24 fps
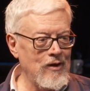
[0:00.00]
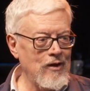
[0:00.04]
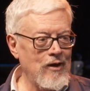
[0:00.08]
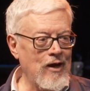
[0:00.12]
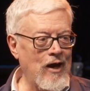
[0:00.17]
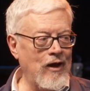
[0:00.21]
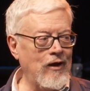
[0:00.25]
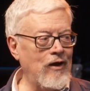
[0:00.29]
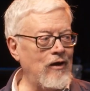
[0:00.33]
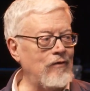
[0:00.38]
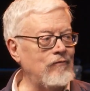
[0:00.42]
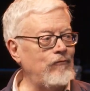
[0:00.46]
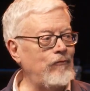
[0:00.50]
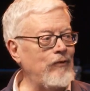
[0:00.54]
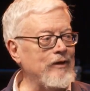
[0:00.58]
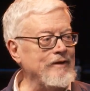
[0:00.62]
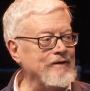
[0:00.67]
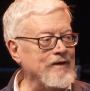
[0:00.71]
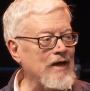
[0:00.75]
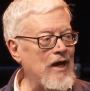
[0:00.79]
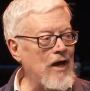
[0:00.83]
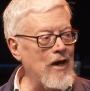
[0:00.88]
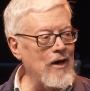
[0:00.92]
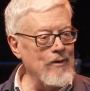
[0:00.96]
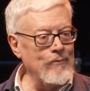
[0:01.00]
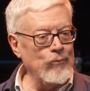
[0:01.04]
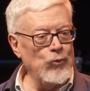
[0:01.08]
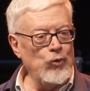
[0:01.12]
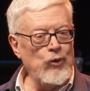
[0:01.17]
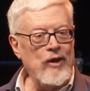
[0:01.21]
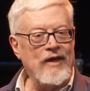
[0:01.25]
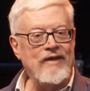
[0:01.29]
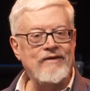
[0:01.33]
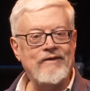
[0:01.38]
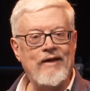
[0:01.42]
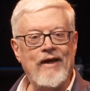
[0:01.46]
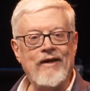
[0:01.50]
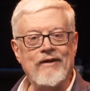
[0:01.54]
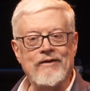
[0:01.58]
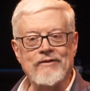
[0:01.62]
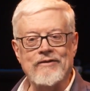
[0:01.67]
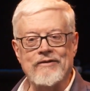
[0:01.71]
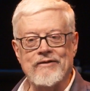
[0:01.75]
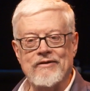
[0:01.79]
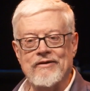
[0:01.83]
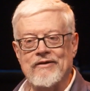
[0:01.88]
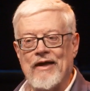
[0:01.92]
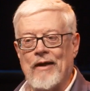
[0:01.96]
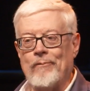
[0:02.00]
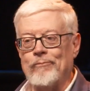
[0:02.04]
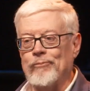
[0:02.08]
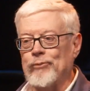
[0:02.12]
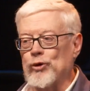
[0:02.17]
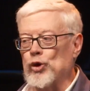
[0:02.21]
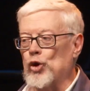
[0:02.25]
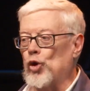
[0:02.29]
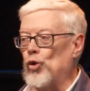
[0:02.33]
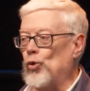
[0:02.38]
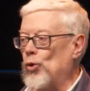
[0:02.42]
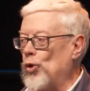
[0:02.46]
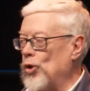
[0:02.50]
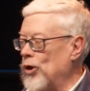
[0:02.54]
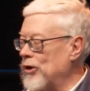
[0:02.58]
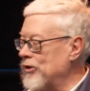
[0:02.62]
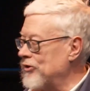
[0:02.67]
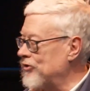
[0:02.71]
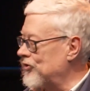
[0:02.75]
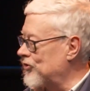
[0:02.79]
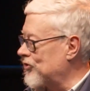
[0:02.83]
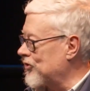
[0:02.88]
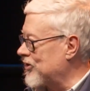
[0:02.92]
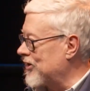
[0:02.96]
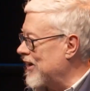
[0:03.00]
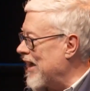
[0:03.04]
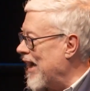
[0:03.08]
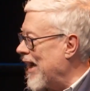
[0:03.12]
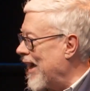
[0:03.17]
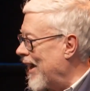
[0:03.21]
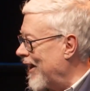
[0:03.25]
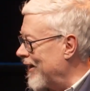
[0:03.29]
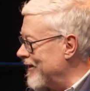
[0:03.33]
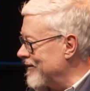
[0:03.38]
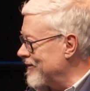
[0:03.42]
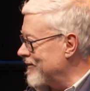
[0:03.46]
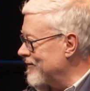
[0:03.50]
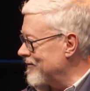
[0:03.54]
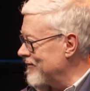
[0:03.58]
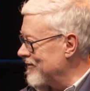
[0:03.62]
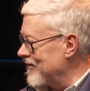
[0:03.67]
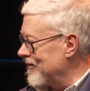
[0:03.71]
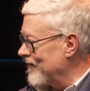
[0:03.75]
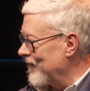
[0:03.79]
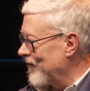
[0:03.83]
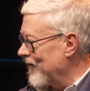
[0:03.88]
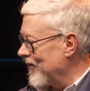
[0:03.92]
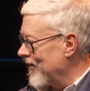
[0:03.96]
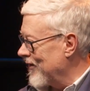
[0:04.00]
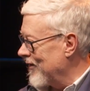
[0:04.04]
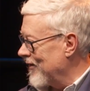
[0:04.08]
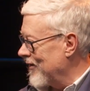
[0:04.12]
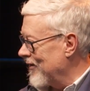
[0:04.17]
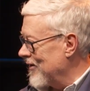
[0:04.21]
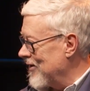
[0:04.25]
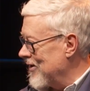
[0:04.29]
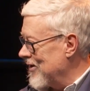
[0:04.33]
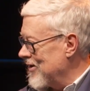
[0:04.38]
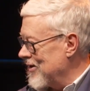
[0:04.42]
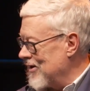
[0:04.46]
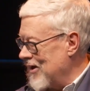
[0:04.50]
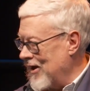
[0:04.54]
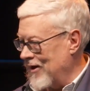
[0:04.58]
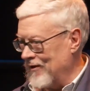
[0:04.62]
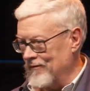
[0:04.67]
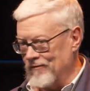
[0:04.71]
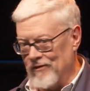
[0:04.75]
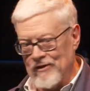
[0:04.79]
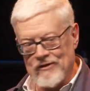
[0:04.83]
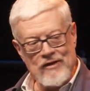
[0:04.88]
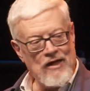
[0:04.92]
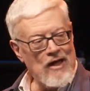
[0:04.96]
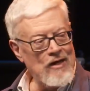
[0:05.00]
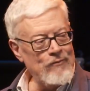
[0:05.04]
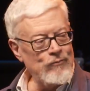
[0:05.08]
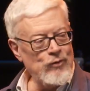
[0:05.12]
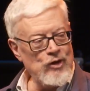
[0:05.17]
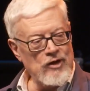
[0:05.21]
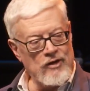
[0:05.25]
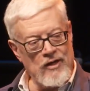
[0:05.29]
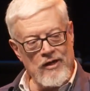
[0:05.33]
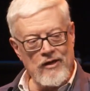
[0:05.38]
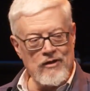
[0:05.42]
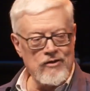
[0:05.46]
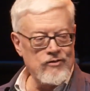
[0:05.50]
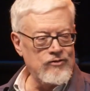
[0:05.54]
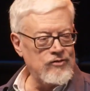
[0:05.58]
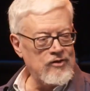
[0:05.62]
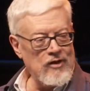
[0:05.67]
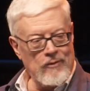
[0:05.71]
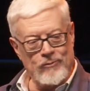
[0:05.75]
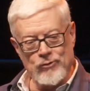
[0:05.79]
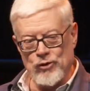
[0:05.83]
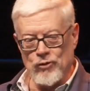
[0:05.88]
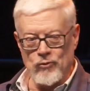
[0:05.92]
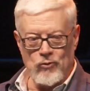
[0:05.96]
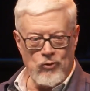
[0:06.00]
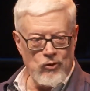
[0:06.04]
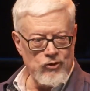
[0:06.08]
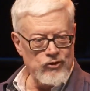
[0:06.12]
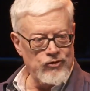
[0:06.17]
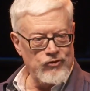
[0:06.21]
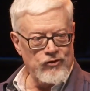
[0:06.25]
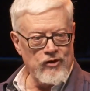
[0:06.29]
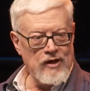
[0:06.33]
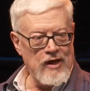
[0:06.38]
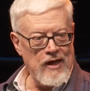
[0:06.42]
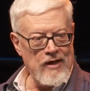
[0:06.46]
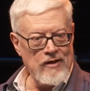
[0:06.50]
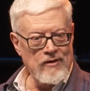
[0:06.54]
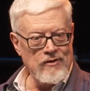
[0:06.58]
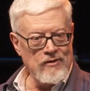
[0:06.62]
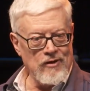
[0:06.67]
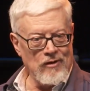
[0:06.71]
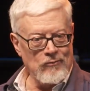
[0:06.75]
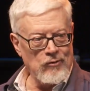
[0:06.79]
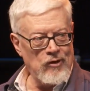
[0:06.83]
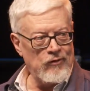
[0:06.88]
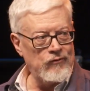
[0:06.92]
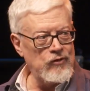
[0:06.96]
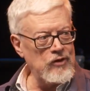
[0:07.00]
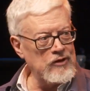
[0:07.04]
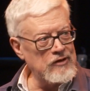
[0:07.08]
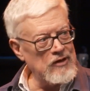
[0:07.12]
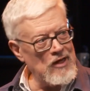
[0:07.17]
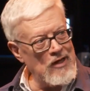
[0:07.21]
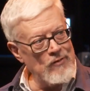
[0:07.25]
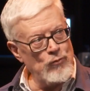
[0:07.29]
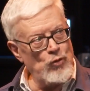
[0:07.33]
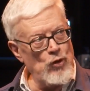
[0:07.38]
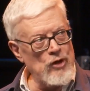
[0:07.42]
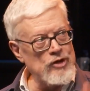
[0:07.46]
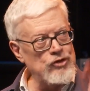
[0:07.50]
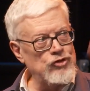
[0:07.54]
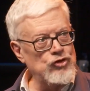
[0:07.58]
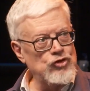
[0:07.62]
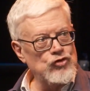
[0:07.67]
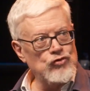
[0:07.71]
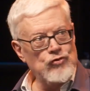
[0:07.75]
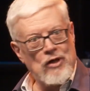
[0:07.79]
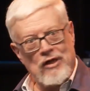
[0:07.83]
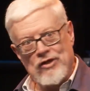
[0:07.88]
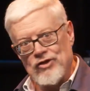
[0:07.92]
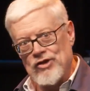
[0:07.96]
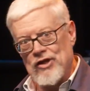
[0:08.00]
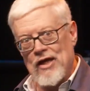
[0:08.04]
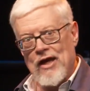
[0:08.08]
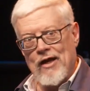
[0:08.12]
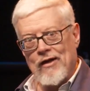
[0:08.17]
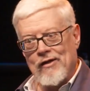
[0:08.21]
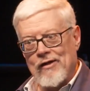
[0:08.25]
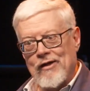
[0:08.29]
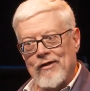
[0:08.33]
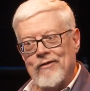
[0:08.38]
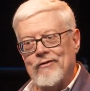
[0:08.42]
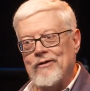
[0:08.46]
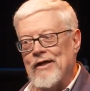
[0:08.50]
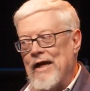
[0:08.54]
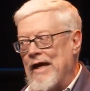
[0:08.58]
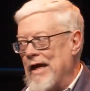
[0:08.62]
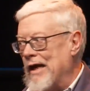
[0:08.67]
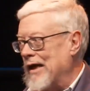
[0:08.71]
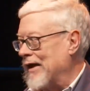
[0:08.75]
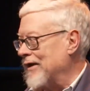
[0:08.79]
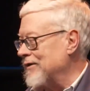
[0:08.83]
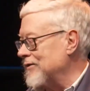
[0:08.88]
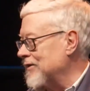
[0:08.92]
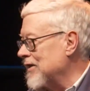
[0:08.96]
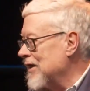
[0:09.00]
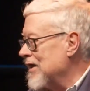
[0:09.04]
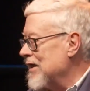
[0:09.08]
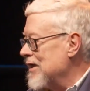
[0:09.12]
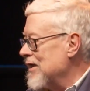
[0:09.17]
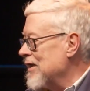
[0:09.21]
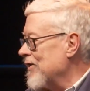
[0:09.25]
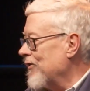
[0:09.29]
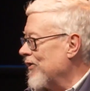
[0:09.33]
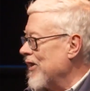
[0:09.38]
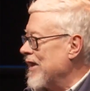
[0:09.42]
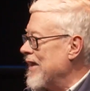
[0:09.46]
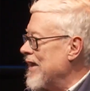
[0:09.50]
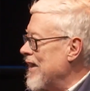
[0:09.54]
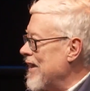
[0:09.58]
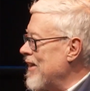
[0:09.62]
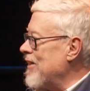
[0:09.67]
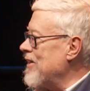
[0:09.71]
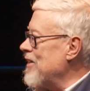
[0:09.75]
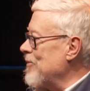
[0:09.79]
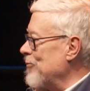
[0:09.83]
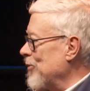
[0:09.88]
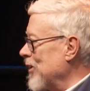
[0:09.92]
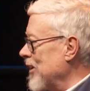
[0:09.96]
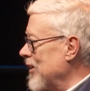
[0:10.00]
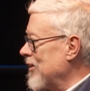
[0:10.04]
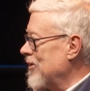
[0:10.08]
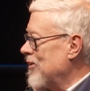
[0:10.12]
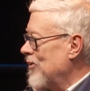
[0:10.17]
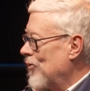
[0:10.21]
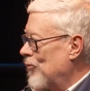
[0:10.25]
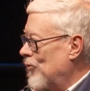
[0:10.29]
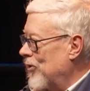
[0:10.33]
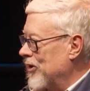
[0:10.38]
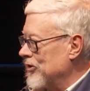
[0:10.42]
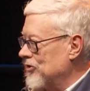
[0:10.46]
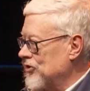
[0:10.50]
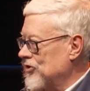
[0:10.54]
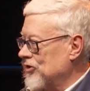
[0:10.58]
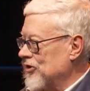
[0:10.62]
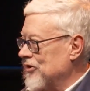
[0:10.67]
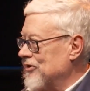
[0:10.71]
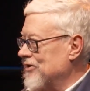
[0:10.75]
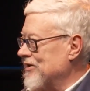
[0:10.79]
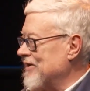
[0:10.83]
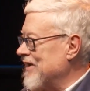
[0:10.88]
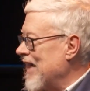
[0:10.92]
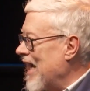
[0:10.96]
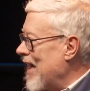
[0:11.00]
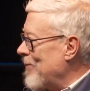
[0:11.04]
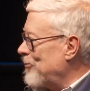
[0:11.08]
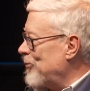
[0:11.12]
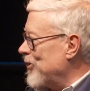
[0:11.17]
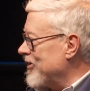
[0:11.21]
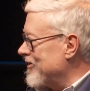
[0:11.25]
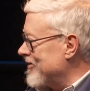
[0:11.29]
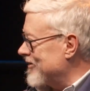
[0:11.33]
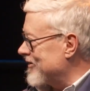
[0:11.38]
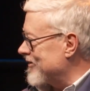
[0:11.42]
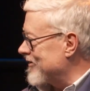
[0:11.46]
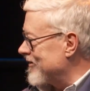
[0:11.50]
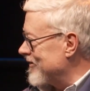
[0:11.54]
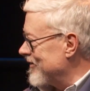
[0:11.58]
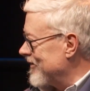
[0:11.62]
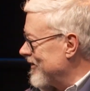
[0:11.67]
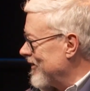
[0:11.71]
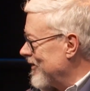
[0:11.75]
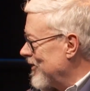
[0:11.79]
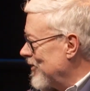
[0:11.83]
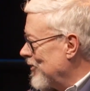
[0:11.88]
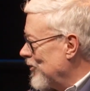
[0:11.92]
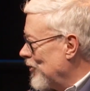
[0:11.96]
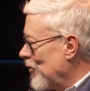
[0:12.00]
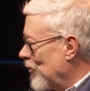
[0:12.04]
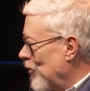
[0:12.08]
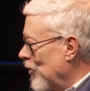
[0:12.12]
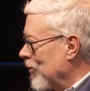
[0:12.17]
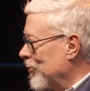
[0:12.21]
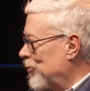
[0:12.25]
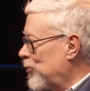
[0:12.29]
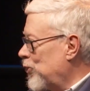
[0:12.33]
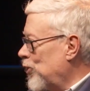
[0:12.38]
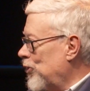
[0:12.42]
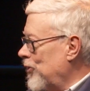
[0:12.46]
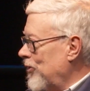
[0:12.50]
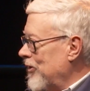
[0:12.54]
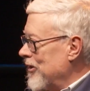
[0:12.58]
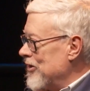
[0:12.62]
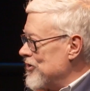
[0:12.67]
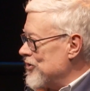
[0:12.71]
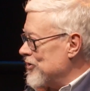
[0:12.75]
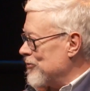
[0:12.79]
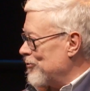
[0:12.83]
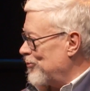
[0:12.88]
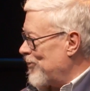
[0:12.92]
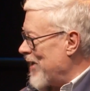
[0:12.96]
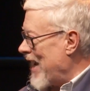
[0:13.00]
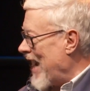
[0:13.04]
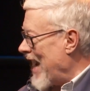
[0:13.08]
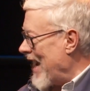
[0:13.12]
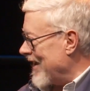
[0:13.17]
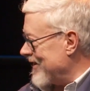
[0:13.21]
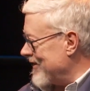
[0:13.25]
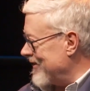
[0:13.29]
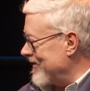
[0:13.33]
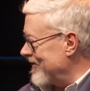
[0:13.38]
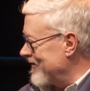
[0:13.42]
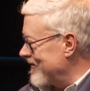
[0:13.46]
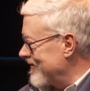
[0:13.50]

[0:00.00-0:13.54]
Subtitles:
And every time we take a step towards God, every time we take a step towards the kingdom, every time we stretch out our hand, the enemy wants to stop us or pull us back.